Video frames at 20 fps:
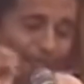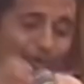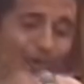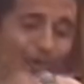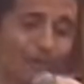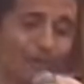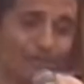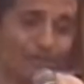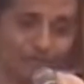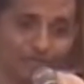
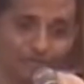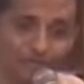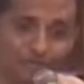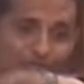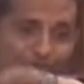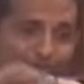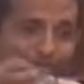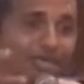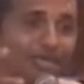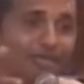Prabhupada would
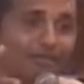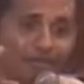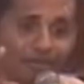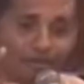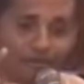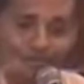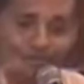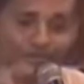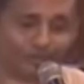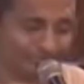speak
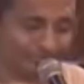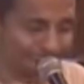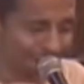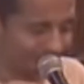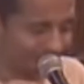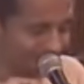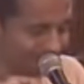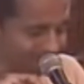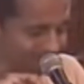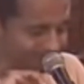about
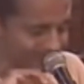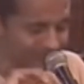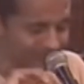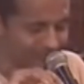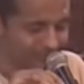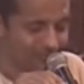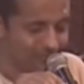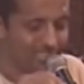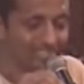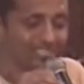
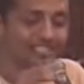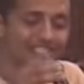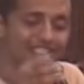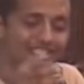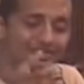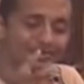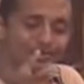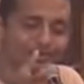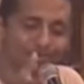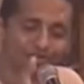the six
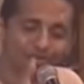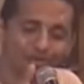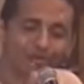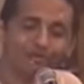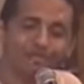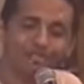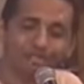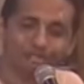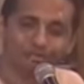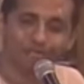
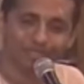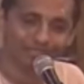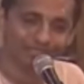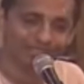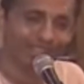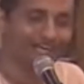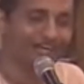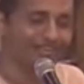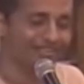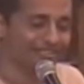Goswamis of
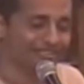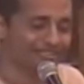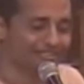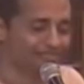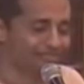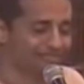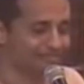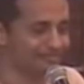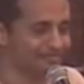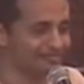Vrindavan,
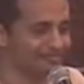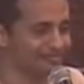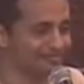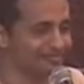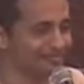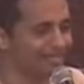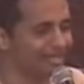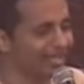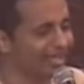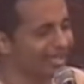
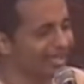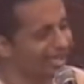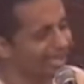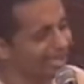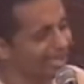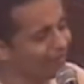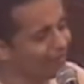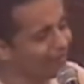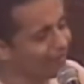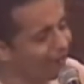
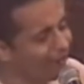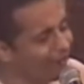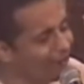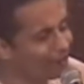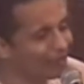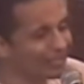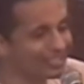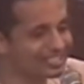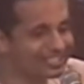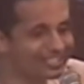he would
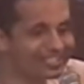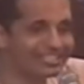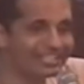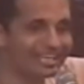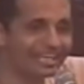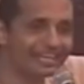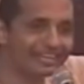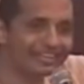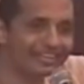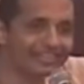always
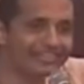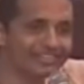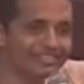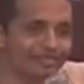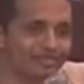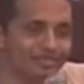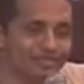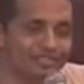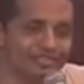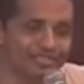recite this
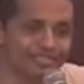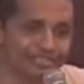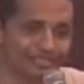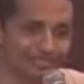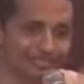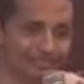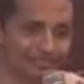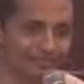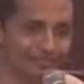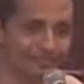verse
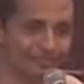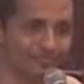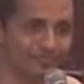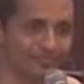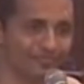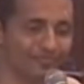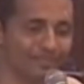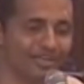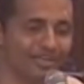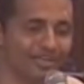
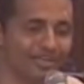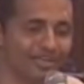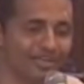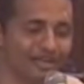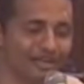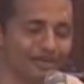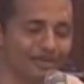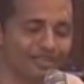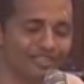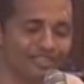
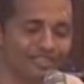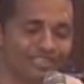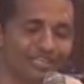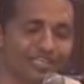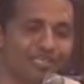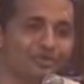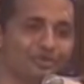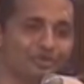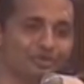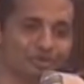of the
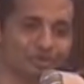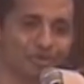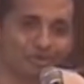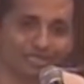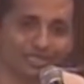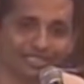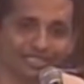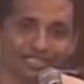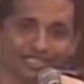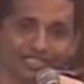Shad Goswami
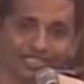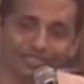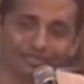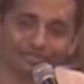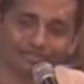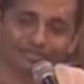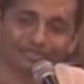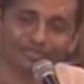Astakam.